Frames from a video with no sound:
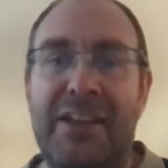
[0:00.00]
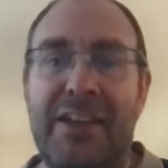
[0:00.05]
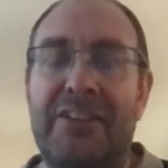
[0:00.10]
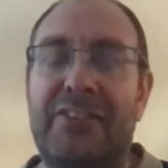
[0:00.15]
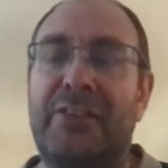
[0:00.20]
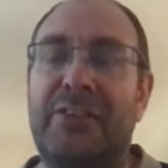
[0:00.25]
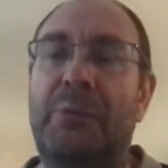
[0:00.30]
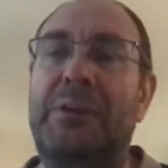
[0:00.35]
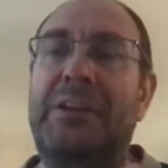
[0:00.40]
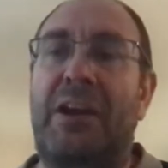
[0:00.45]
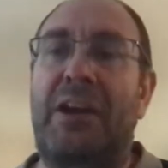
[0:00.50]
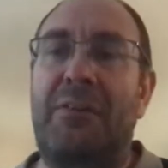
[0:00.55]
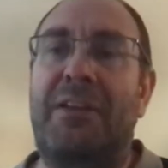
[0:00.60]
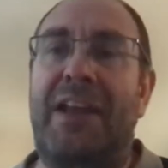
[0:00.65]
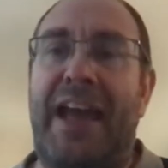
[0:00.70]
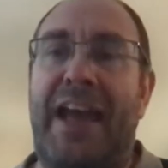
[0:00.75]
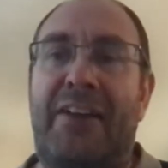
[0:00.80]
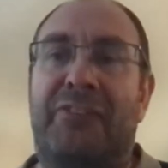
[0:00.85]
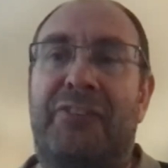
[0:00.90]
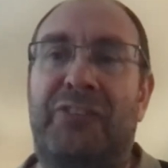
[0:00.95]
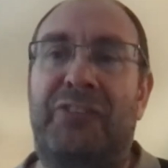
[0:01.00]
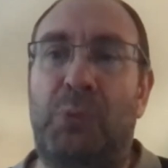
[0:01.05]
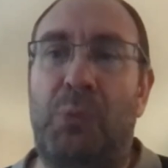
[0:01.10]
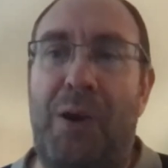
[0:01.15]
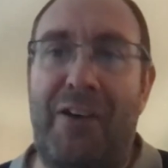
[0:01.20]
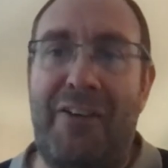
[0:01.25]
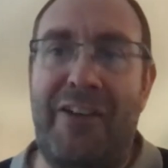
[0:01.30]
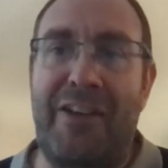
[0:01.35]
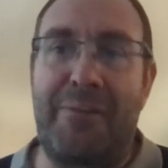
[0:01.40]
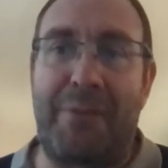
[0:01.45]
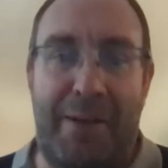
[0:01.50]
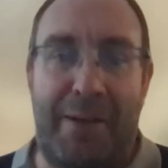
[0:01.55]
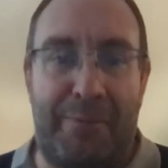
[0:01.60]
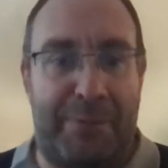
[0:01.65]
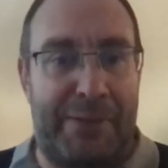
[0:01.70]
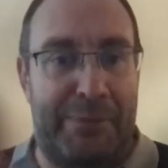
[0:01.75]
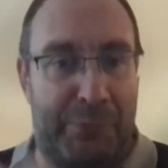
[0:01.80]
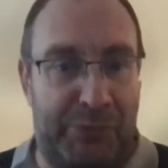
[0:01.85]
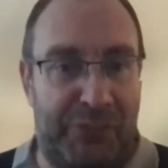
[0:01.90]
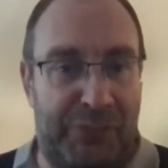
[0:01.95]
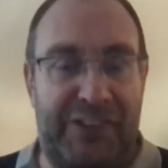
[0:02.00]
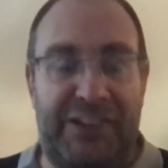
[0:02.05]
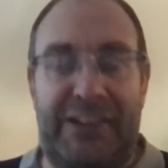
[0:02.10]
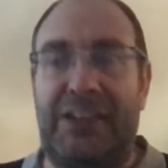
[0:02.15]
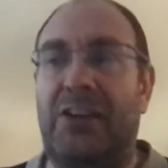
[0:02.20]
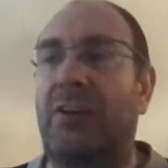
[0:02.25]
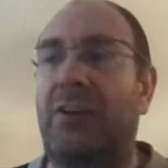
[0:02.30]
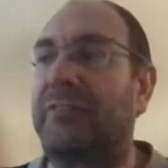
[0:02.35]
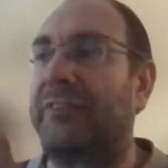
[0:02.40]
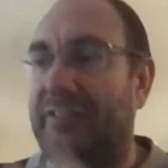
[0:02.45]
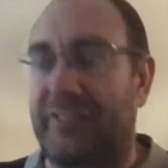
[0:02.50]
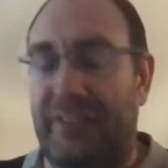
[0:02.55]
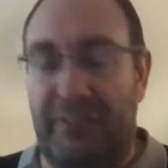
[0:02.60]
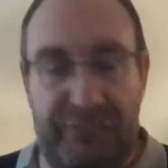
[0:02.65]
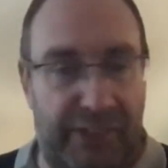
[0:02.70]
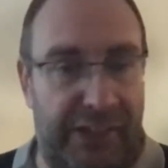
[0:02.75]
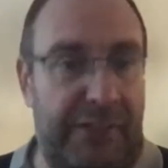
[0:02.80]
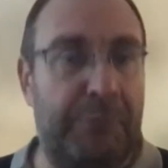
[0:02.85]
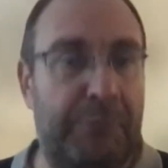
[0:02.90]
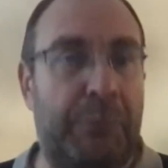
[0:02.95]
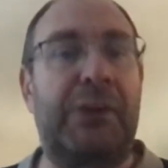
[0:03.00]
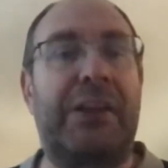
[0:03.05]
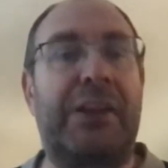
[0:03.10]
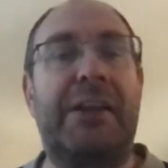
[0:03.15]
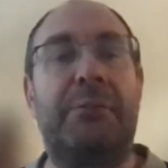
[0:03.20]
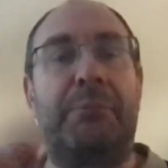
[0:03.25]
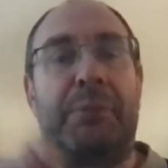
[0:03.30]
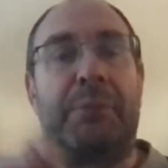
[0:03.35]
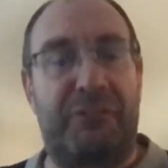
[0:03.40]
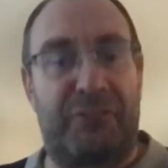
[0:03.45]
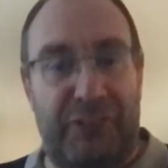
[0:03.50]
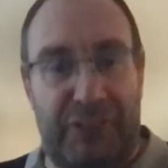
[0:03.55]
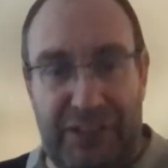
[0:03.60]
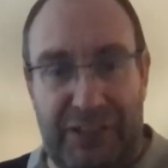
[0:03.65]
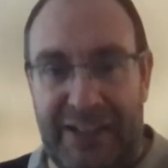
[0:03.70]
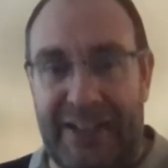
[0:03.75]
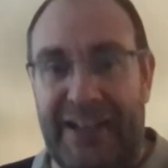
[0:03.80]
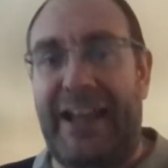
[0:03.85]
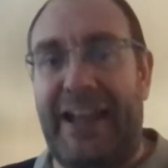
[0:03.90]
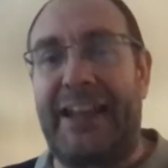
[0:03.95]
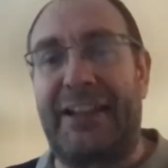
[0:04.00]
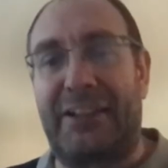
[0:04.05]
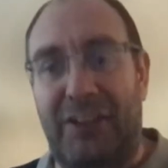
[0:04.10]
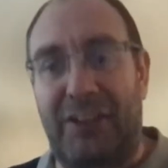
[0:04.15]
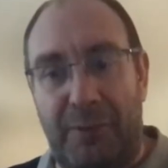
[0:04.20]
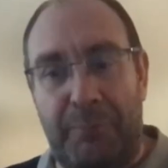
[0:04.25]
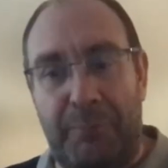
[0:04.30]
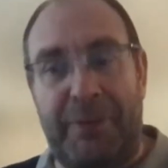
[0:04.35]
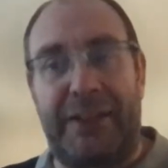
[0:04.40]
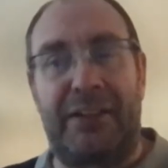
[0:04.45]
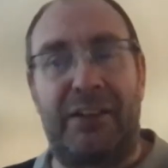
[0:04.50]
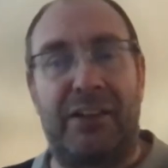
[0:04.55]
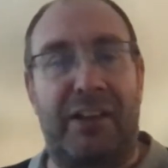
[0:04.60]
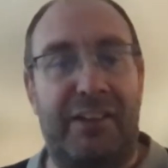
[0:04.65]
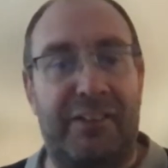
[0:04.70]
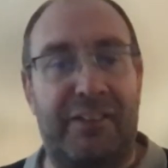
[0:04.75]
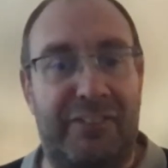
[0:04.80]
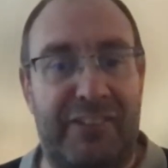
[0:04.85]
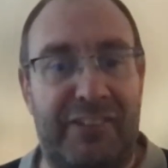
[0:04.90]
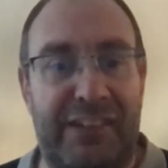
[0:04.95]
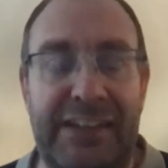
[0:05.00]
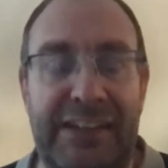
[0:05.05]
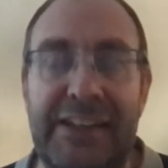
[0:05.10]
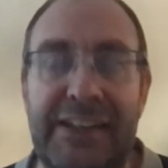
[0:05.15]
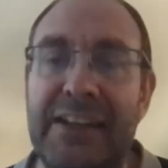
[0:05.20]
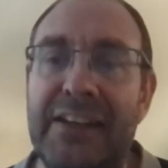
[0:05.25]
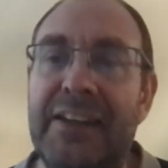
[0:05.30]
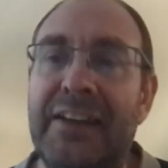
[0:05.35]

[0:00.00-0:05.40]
So we don't have to worry about people ticking off, yes, I've done the bookkeeping for client A, client B, client C.